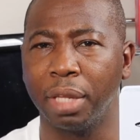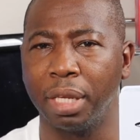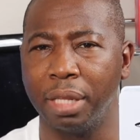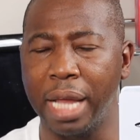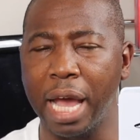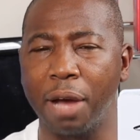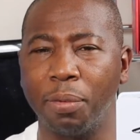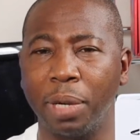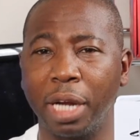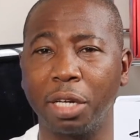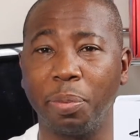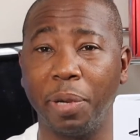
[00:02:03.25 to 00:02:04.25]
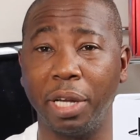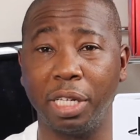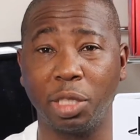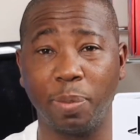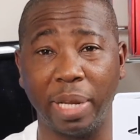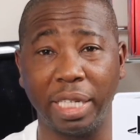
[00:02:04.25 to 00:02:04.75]
Now, when I compare
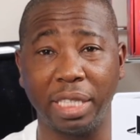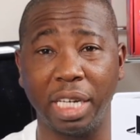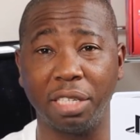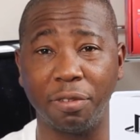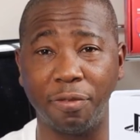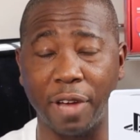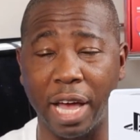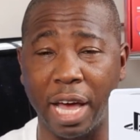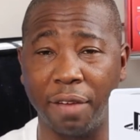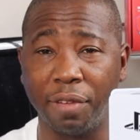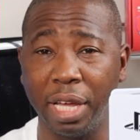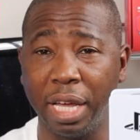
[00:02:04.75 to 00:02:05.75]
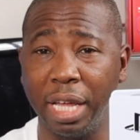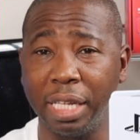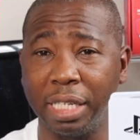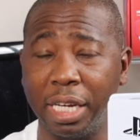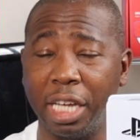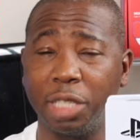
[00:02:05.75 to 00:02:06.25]
this PlayStation 5
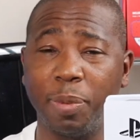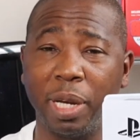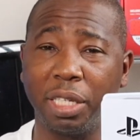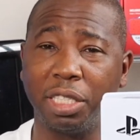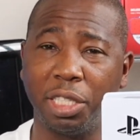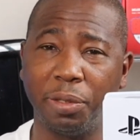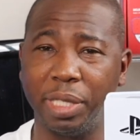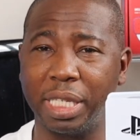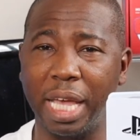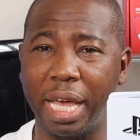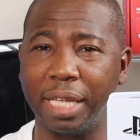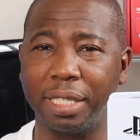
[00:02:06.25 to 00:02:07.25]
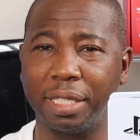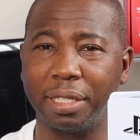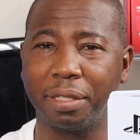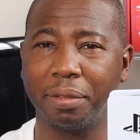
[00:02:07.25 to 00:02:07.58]
to the Xbox Series S,